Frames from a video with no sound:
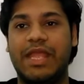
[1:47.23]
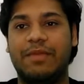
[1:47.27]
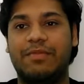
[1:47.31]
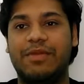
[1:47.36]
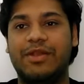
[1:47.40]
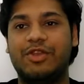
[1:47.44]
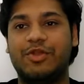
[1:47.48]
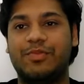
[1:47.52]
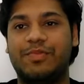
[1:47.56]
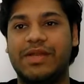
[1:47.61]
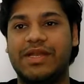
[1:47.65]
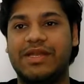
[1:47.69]

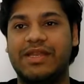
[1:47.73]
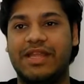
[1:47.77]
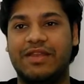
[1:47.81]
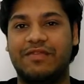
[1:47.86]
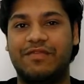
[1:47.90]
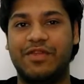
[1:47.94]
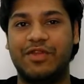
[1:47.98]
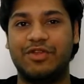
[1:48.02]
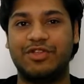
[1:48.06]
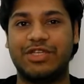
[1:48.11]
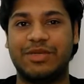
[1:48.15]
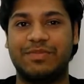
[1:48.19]
able to
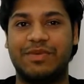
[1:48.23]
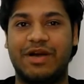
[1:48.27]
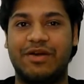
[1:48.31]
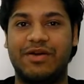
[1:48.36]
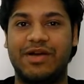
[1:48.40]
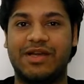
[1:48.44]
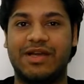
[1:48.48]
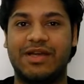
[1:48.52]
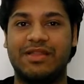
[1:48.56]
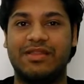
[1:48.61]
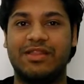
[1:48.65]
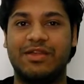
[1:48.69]
predict future
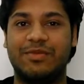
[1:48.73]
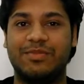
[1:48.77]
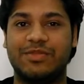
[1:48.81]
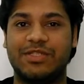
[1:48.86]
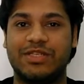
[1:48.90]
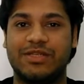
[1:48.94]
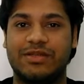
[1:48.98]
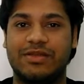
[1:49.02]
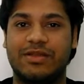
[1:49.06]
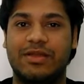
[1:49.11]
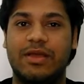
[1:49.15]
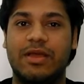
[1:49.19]
power
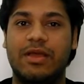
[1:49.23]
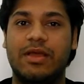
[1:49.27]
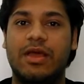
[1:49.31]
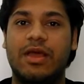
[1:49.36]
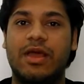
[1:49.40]
consumption